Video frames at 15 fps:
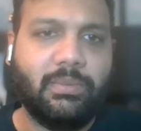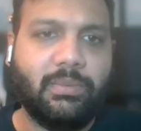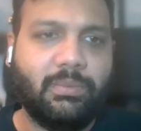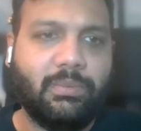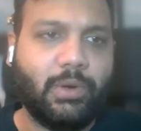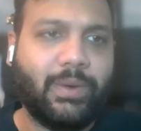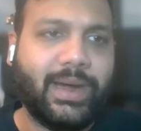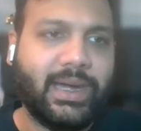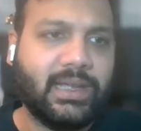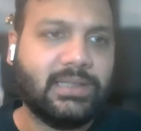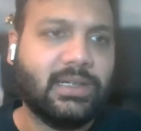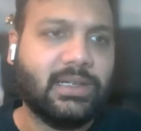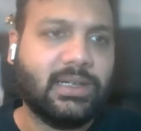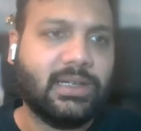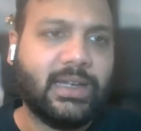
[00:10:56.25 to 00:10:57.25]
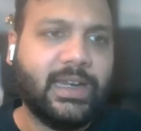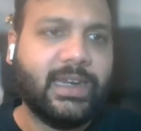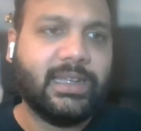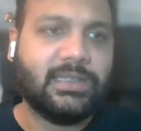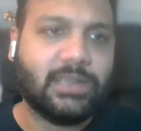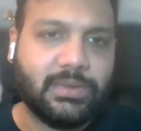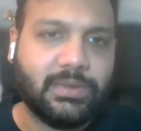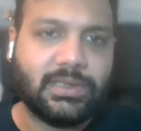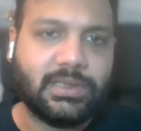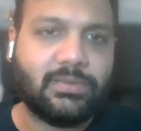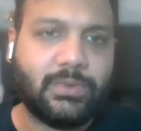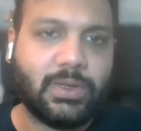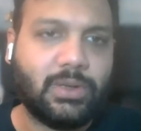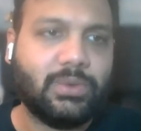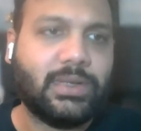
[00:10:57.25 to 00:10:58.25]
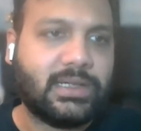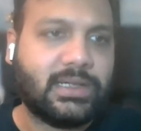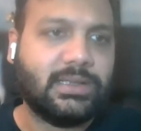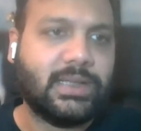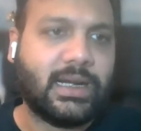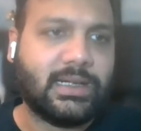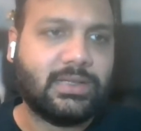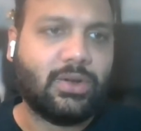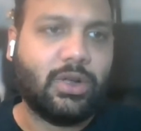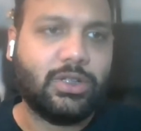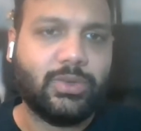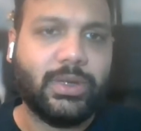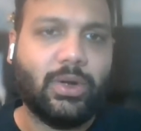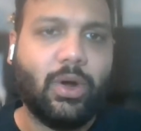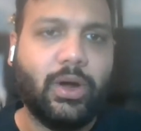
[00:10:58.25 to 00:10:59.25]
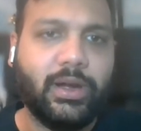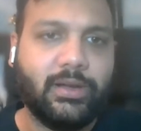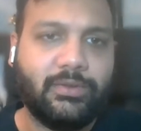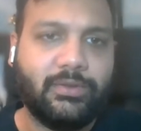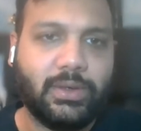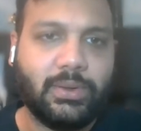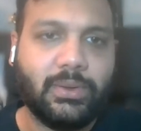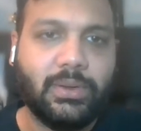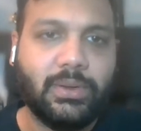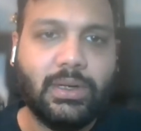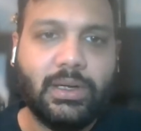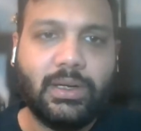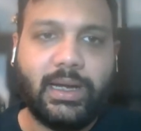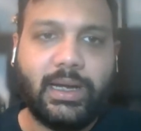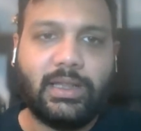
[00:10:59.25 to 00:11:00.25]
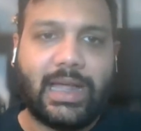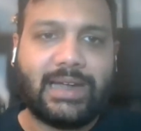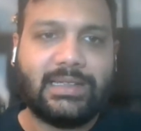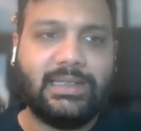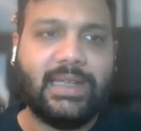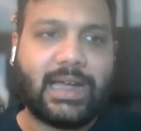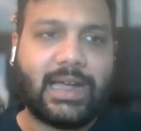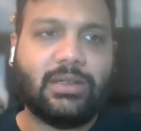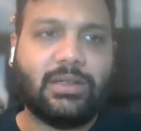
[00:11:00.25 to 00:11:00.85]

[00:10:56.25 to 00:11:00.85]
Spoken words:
providing certain cleaning services for you. That's also an order for you, right? That's the actual